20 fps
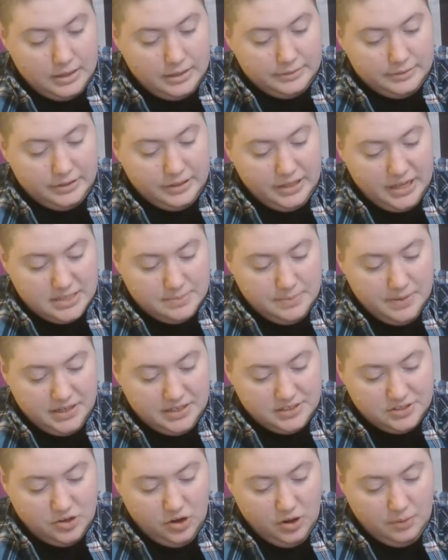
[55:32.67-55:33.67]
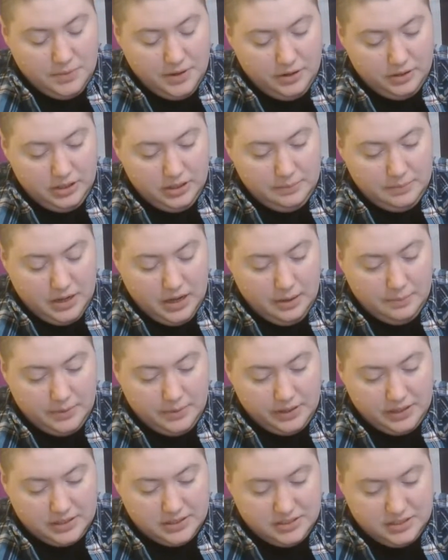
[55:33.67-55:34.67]
The lesbian is not merely
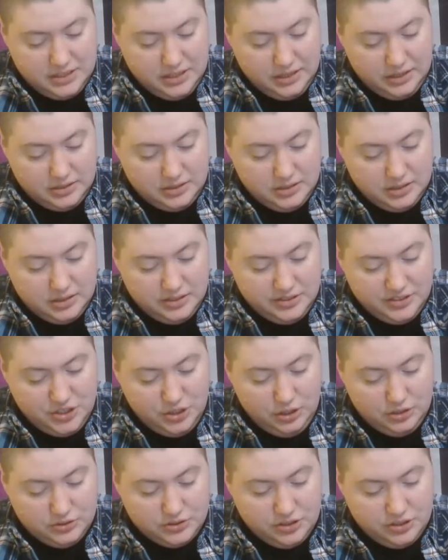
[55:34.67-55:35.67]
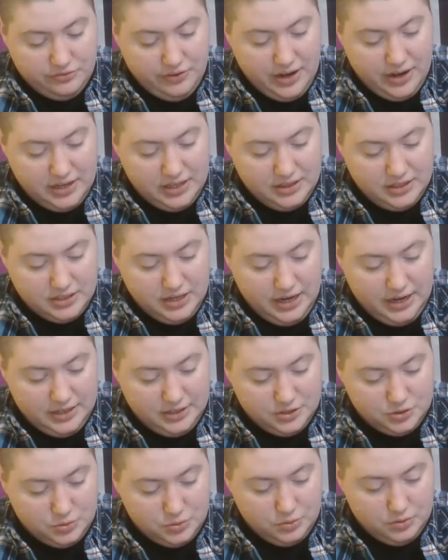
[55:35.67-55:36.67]
becoming extinct, she is already the
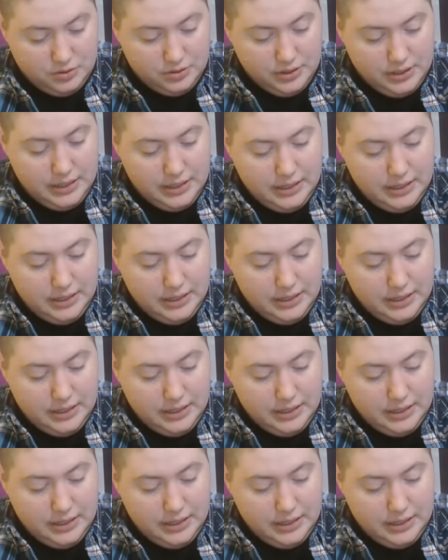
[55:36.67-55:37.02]
dinosaur,